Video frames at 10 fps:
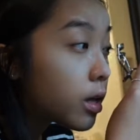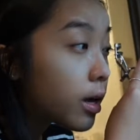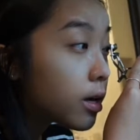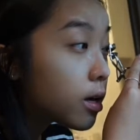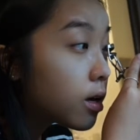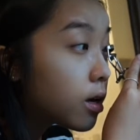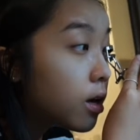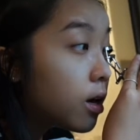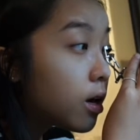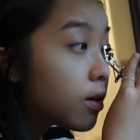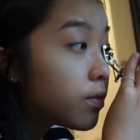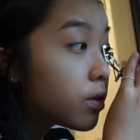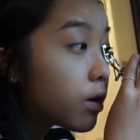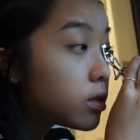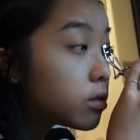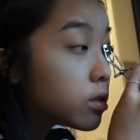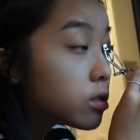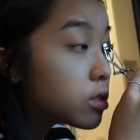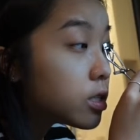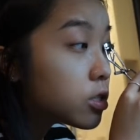like, even though I don't
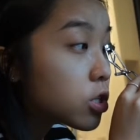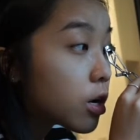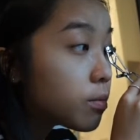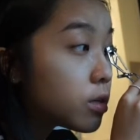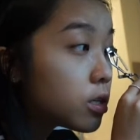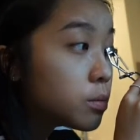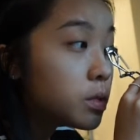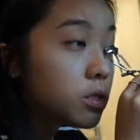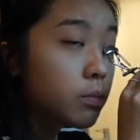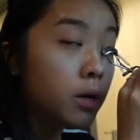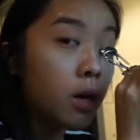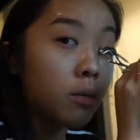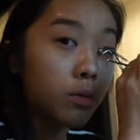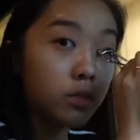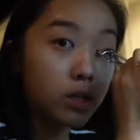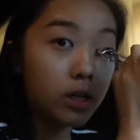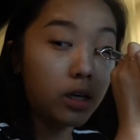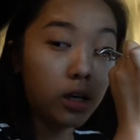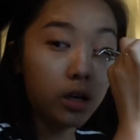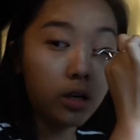understand Japanese, but to be able to
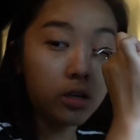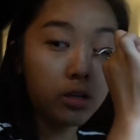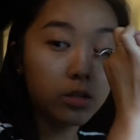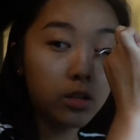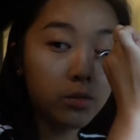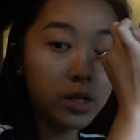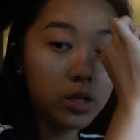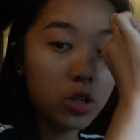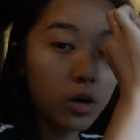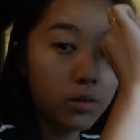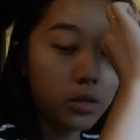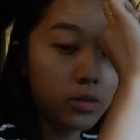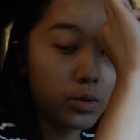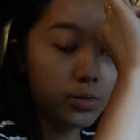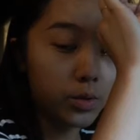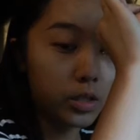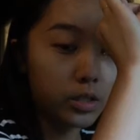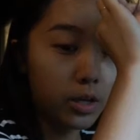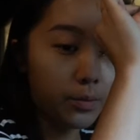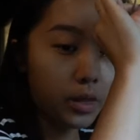hear the sermon in Japanese was really
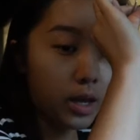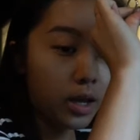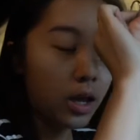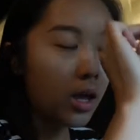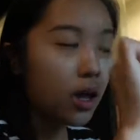something.